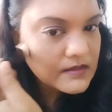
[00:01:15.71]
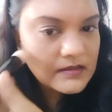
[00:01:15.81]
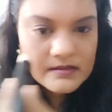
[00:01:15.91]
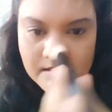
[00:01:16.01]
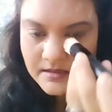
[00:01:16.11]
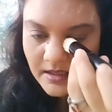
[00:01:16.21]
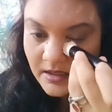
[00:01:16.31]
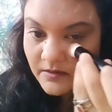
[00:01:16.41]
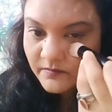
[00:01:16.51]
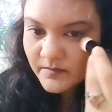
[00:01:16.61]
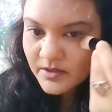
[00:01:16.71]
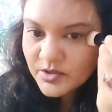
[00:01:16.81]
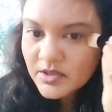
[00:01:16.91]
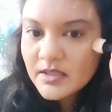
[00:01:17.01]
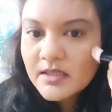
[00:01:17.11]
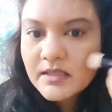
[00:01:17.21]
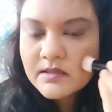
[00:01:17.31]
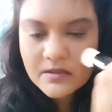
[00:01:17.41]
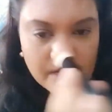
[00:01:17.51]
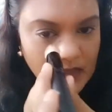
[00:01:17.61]
side of my
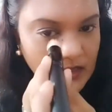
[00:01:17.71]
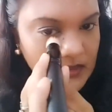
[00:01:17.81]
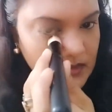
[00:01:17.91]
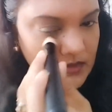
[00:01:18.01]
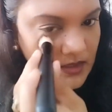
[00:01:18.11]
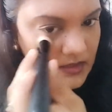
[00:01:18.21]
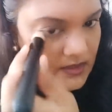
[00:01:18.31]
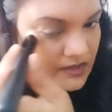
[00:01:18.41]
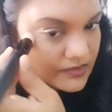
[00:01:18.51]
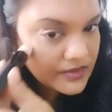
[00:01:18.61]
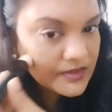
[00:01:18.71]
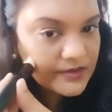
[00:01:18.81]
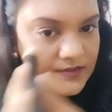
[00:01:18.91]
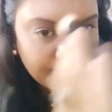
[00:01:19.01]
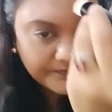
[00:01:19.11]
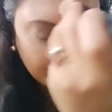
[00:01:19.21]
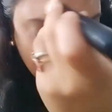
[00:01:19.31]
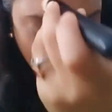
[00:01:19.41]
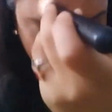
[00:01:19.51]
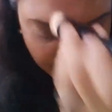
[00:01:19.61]
cheeks, on my under eye area,
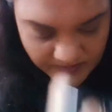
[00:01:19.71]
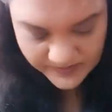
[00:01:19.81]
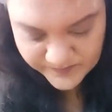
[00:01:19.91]
and everyone.